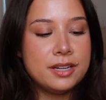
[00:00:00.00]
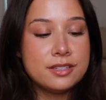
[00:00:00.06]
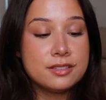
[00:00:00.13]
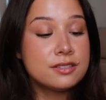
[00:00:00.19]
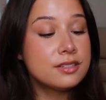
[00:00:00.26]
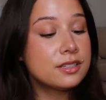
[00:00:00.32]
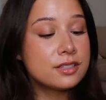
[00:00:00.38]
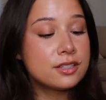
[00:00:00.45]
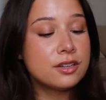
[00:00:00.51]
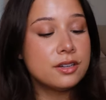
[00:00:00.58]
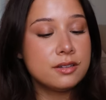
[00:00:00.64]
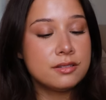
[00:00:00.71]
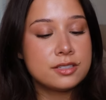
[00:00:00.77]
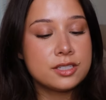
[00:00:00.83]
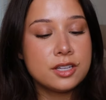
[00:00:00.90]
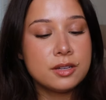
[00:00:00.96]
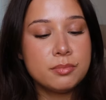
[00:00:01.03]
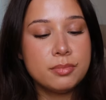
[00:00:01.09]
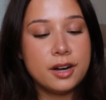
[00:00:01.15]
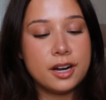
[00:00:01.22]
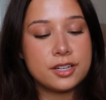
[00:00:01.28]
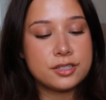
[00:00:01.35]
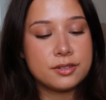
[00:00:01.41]
but it's a good, it's a good
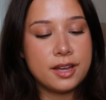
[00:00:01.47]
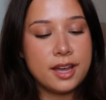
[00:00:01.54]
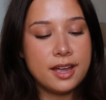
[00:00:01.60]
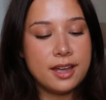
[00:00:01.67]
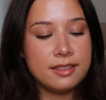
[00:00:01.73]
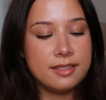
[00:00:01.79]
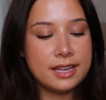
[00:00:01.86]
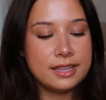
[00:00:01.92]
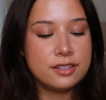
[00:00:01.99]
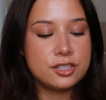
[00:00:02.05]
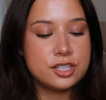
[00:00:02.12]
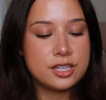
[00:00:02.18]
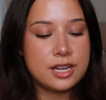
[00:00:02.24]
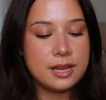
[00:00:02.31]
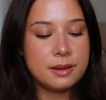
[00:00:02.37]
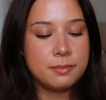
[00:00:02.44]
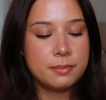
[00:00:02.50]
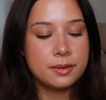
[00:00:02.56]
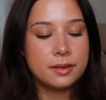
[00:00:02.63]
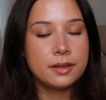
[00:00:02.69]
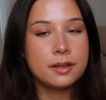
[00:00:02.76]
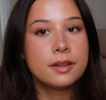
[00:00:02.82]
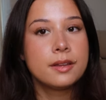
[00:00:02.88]
brush, okay? I like the shape.
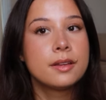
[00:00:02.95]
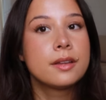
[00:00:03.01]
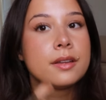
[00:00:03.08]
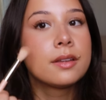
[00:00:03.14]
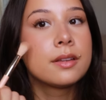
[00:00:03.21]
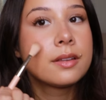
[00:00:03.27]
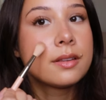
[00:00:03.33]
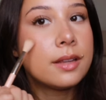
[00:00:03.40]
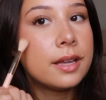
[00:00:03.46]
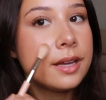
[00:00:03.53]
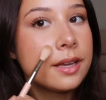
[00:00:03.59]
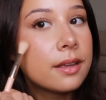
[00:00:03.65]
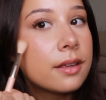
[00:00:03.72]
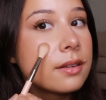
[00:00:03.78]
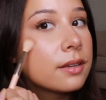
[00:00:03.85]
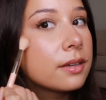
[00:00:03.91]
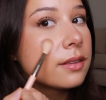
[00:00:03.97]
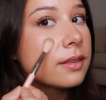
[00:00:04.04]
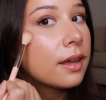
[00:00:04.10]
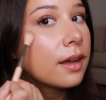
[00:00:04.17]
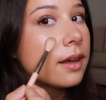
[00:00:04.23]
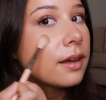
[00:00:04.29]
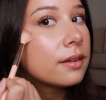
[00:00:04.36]
Like, look at
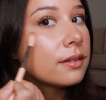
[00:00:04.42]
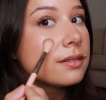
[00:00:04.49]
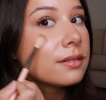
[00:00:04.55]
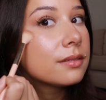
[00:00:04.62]
that.